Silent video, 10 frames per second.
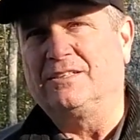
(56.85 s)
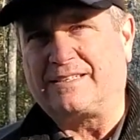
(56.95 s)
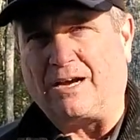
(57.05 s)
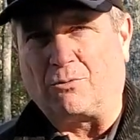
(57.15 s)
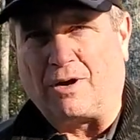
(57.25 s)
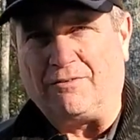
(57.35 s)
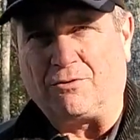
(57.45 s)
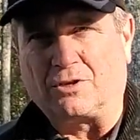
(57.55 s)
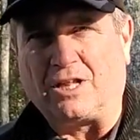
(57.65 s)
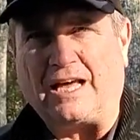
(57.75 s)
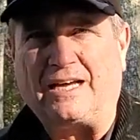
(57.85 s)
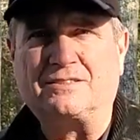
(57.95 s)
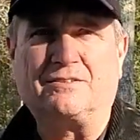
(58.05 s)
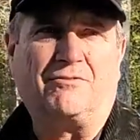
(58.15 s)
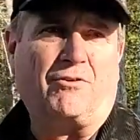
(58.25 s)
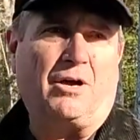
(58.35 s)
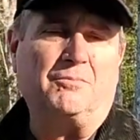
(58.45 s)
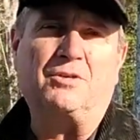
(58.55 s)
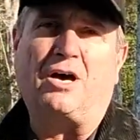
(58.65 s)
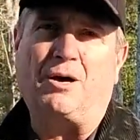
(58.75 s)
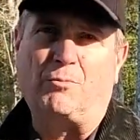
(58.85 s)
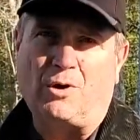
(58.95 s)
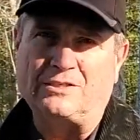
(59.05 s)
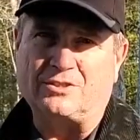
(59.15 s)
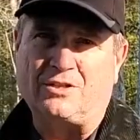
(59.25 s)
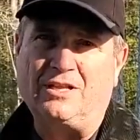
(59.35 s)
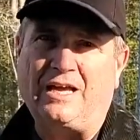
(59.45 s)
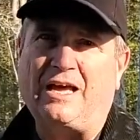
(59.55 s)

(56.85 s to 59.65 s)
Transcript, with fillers: scout rifle class from Tom Russell